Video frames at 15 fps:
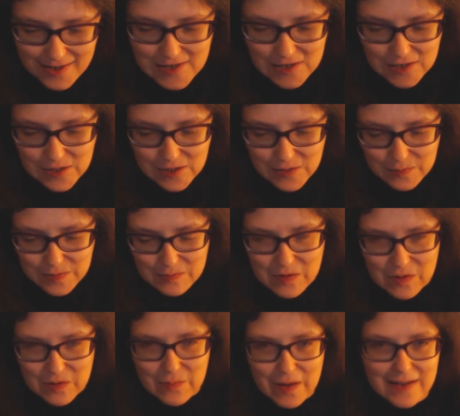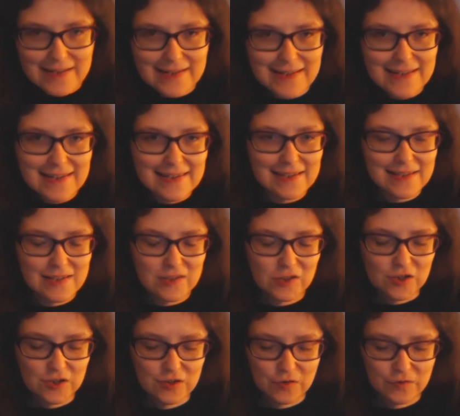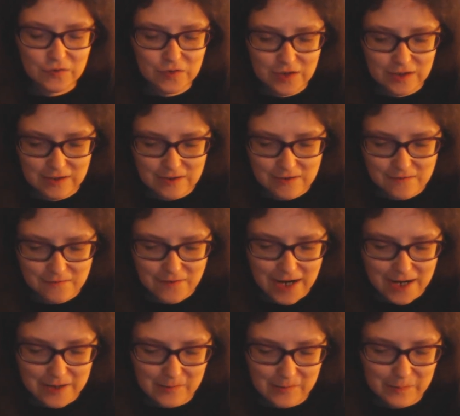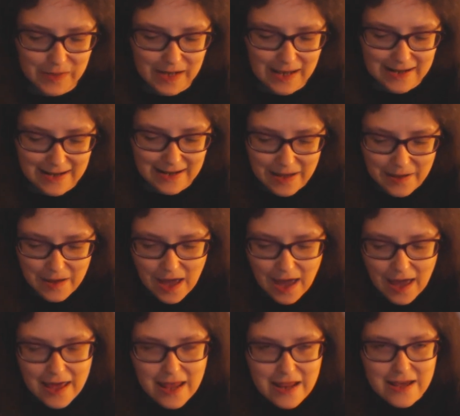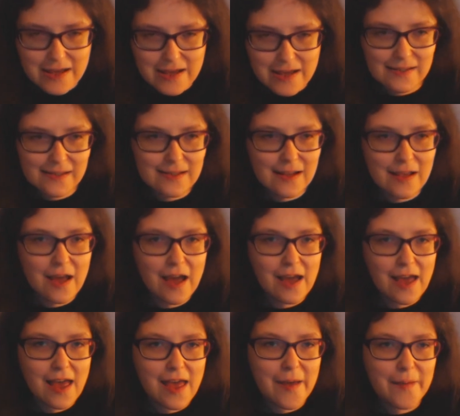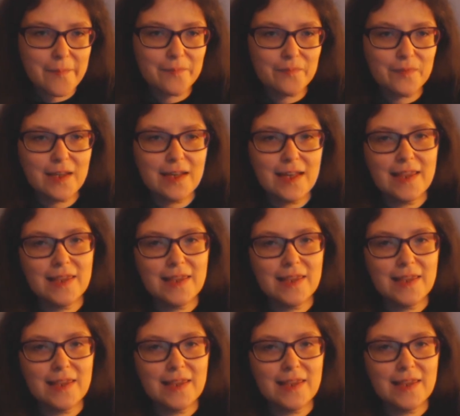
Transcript: she scooped him up, and she's just off to the final planet. And then